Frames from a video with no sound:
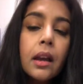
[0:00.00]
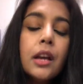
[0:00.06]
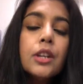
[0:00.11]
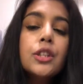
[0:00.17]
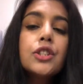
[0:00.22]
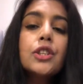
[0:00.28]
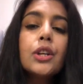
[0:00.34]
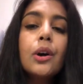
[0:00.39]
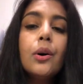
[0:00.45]

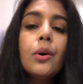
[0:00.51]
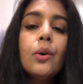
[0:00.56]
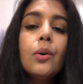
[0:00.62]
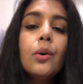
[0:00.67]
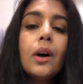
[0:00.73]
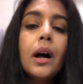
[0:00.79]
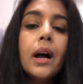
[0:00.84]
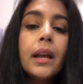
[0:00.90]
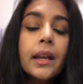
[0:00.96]
So
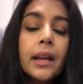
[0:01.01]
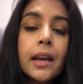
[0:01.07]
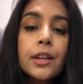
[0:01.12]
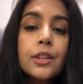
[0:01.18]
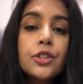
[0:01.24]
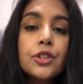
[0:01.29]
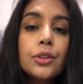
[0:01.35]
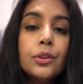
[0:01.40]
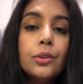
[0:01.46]
I
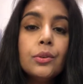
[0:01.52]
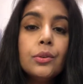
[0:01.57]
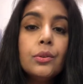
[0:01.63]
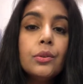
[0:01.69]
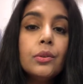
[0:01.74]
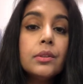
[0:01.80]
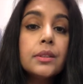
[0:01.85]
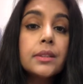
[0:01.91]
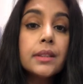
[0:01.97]
had
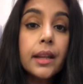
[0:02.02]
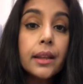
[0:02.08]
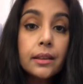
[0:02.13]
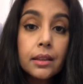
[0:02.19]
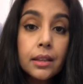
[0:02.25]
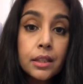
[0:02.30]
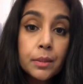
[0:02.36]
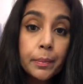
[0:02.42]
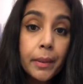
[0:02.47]
to send
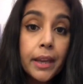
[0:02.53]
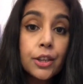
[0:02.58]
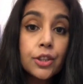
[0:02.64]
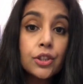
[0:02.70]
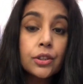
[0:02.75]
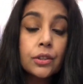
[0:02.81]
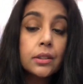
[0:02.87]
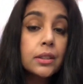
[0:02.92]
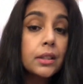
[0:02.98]
this
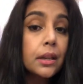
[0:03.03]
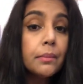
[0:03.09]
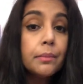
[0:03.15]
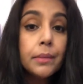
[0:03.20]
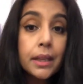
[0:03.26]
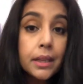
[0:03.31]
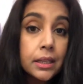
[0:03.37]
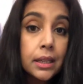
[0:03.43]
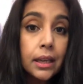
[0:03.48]
patient
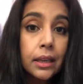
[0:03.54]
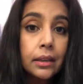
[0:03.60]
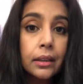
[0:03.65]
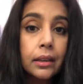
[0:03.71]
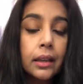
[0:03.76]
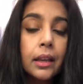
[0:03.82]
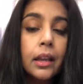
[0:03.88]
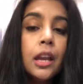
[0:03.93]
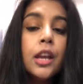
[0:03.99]

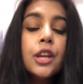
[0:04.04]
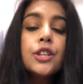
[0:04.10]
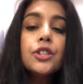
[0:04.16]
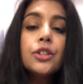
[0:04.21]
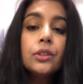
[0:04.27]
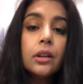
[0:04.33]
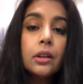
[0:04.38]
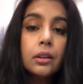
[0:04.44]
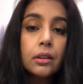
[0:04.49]
immediately to
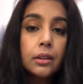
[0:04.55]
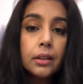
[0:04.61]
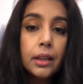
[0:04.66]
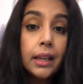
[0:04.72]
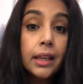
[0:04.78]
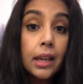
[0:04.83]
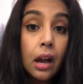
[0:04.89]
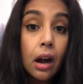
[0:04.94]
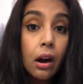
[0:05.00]
the
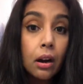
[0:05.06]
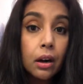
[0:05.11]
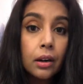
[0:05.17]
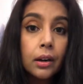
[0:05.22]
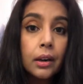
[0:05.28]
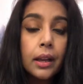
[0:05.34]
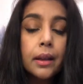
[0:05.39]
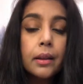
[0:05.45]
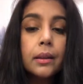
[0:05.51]

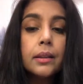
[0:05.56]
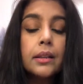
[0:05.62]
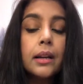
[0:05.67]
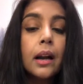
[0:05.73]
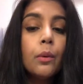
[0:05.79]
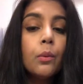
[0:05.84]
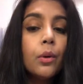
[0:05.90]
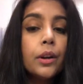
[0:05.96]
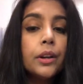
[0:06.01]
ER and
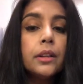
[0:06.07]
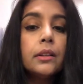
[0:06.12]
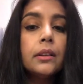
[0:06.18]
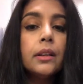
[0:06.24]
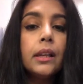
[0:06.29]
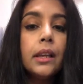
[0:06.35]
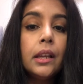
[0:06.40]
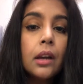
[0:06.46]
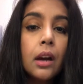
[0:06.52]
I wanted
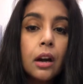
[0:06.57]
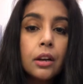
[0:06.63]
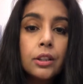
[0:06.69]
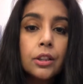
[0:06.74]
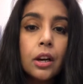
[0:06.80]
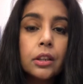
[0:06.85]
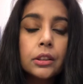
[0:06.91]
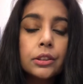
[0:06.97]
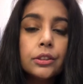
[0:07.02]
the ER
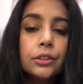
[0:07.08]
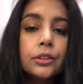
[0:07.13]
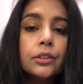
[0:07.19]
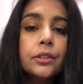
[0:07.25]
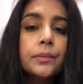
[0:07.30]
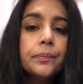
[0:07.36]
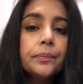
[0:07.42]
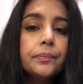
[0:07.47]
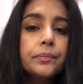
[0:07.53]

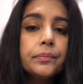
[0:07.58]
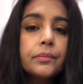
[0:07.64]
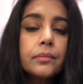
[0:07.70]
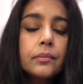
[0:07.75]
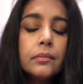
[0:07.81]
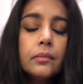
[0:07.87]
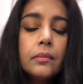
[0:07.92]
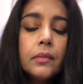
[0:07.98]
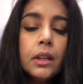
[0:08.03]
doctors
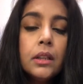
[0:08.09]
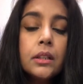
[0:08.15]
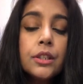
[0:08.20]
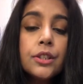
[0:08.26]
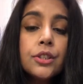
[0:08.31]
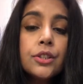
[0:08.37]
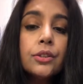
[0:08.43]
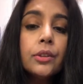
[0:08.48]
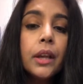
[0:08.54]
to
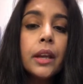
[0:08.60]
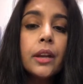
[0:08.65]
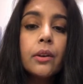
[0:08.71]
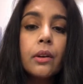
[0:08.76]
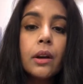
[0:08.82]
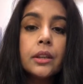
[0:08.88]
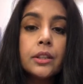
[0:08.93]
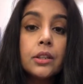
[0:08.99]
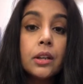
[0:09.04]
do a
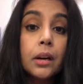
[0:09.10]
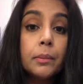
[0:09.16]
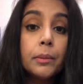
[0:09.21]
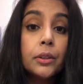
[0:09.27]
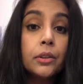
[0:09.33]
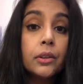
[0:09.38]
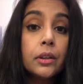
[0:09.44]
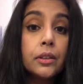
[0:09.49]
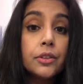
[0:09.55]
carotid
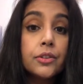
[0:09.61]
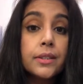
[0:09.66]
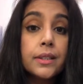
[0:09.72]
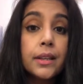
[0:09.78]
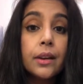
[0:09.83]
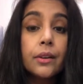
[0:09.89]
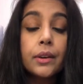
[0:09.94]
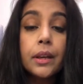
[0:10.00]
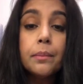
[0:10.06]
Doppler
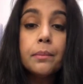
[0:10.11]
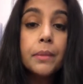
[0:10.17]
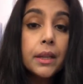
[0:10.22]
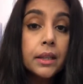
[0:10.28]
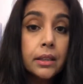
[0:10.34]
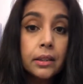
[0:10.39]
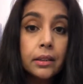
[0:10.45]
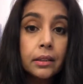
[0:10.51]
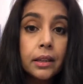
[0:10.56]
ultrasound
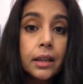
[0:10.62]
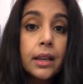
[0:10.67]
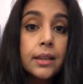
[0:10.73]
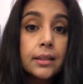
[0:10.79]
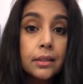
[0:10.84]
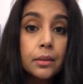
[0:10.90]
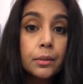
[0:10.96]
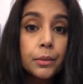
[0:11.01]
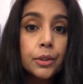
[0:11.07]
immediately as
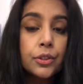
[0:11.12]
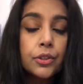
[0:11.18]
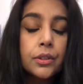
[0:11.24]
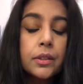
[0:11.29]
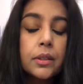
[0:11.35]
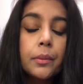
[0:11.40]
an emergency